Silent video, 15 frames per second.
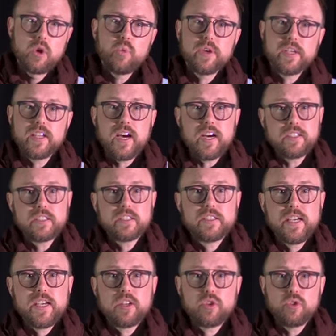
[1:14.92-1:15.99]
we can
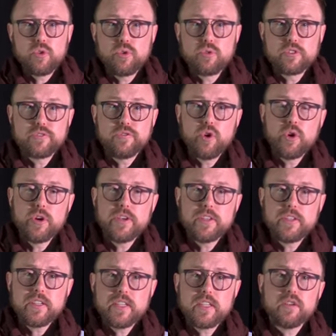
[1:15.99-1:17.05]
understand Google's
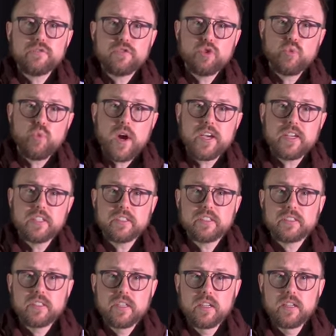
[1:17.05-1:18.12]
void in a few
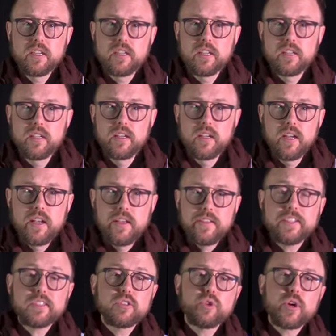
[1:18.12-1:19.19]
ways.
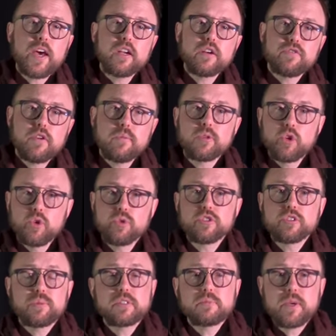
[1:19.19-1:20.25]
Let's look at it from
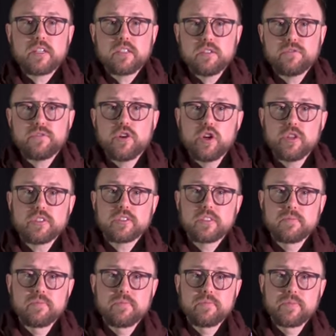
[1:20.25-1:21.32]
Google's perspective first.
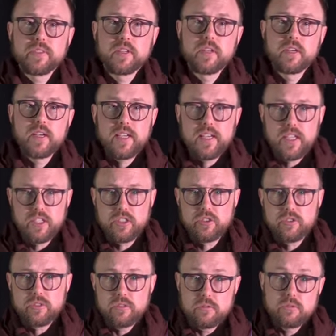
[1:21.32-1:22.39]

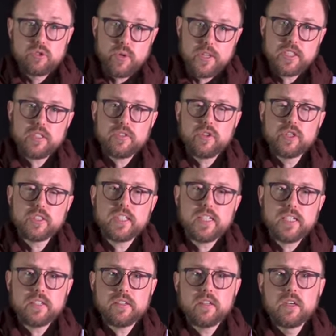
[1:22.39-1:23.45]
In
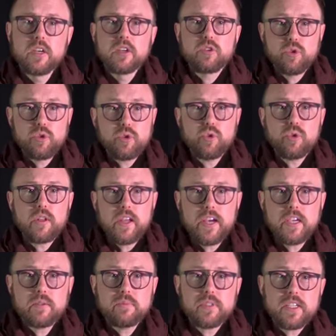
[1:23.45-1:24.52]
2013, Google
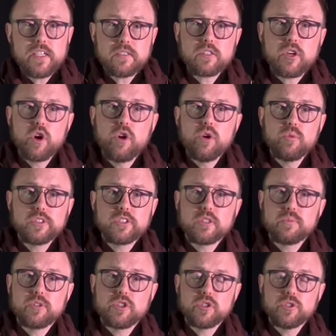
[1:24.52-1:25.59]
claimed its goal was to
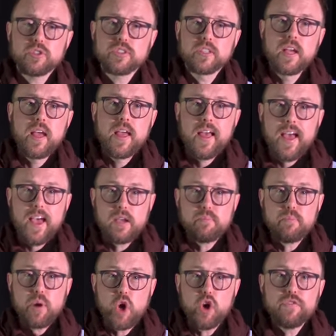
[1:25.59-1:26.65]
produce a
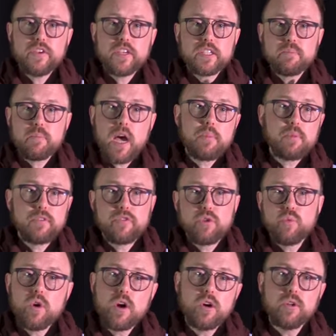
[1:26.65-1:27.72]
perfect map of the
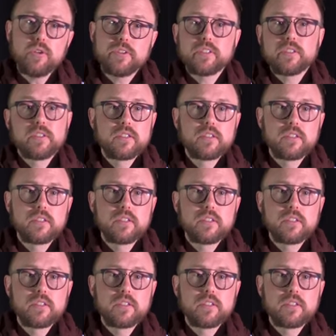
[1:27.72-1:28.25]
world.